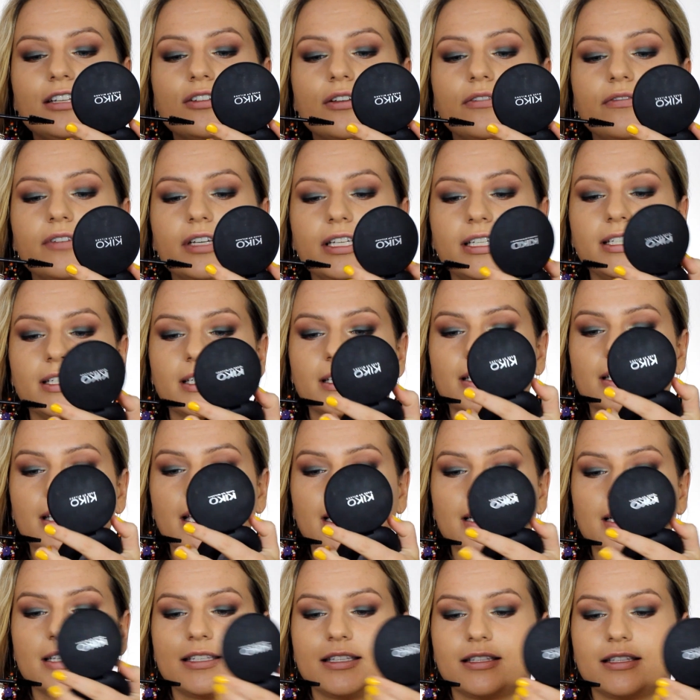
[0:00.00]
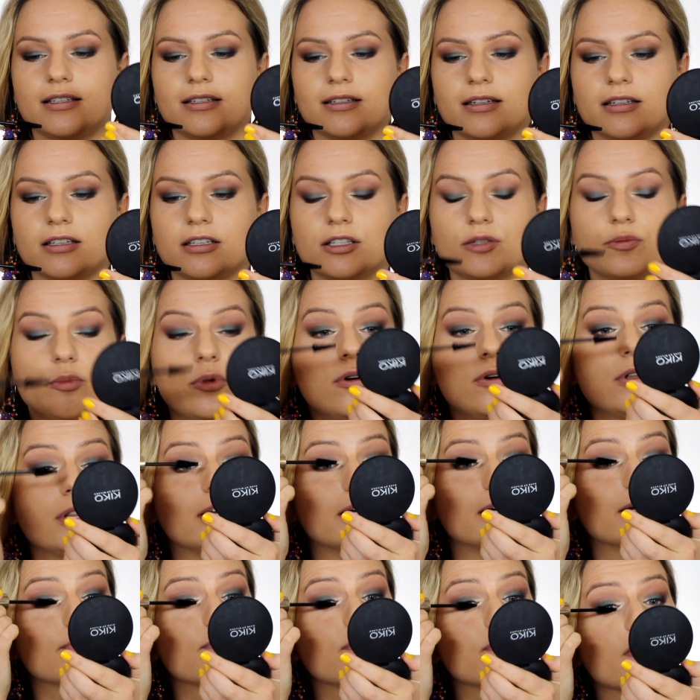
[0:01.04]
of it, it gets
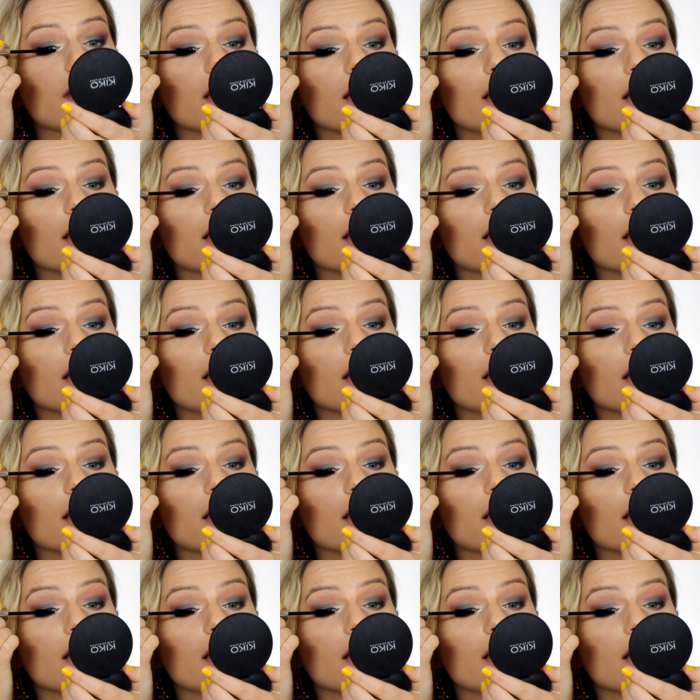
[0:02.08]
smaller,